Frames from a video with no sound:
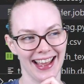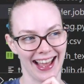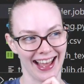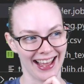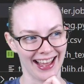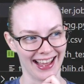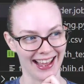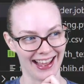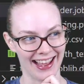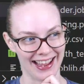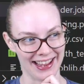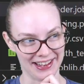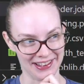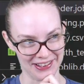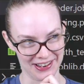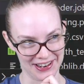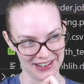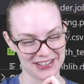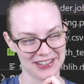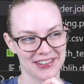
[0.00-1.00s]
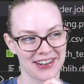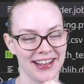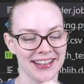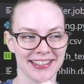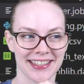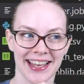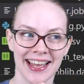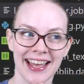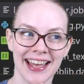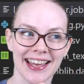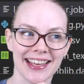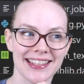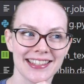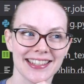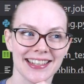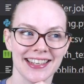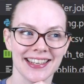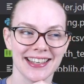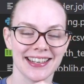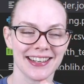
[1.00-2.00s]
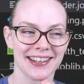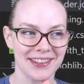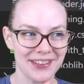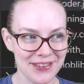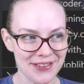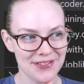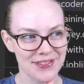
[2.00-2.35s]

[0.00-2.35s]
I launched Rasa X in a new